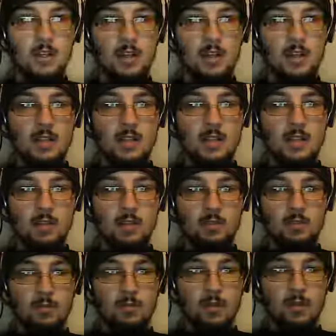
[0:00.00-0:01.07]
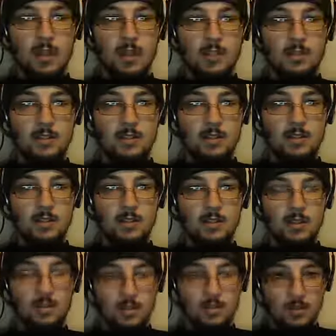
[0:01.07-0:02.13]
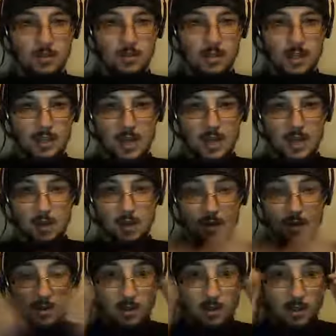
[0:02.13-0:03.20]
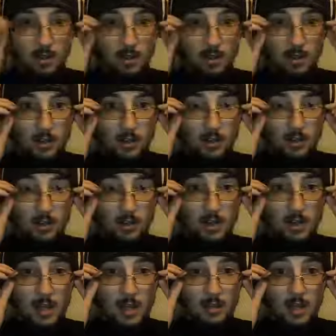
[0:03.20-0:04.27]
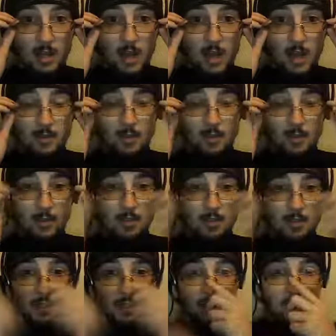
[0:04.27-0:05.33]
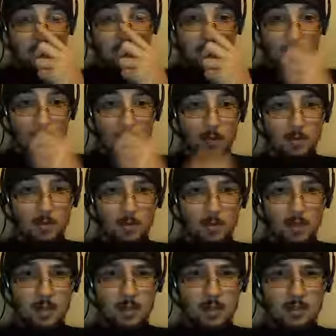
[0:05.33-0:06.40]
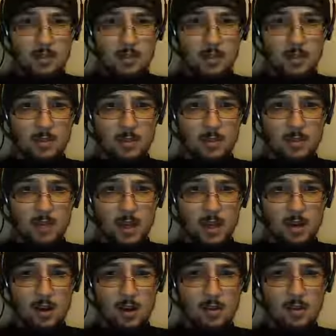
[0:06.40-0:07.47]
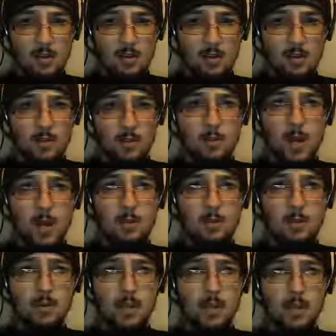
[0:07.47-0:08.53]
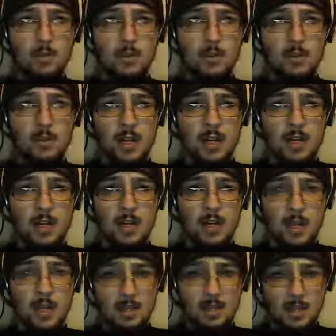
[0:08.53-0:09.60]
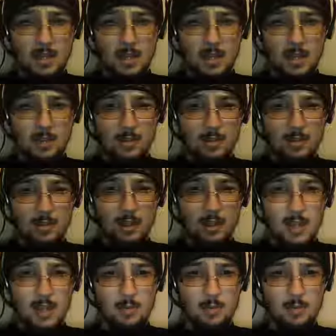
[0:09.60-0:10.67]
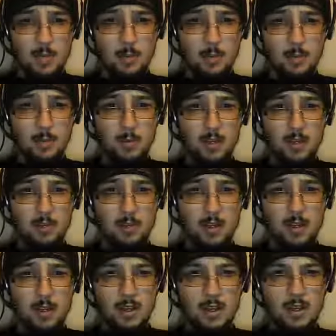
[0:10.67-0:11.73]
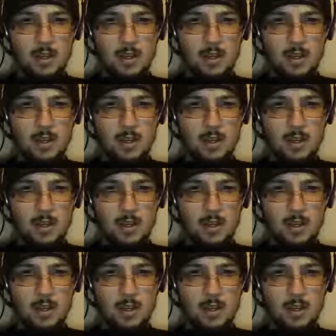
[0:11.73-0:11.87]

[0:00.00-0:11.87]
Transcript: the things that are legends are the stories of King Arthur. Yet the average person nowadays probably believes the story of King Arthur over the Bible, and that's what you'll get in an atheist household. You're going to have people believing